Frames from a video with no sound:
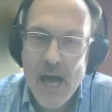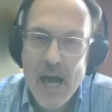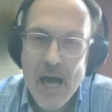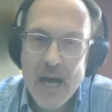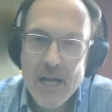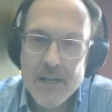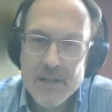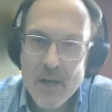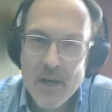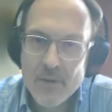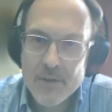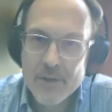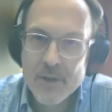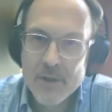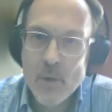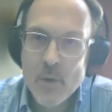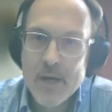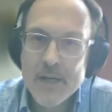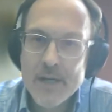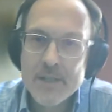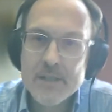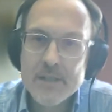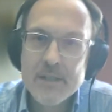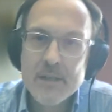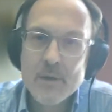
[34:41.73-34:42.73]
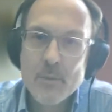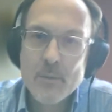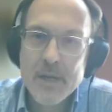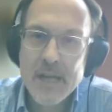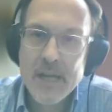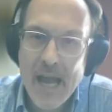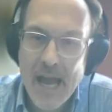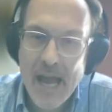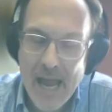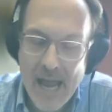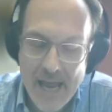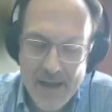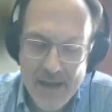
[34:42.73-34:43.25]
Another question that
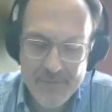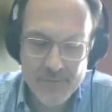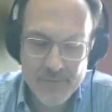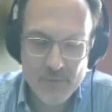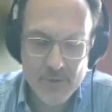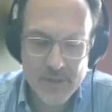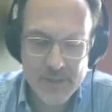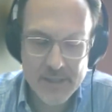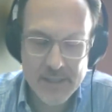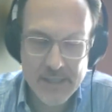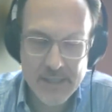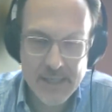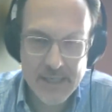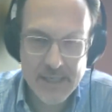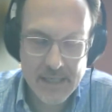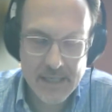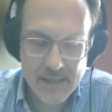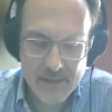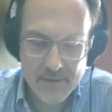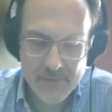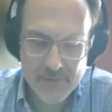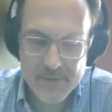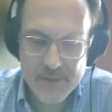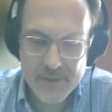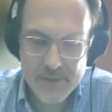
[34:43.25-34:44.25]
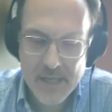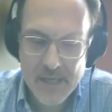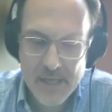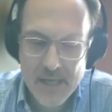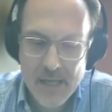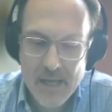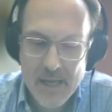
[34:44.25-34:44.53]
we have received,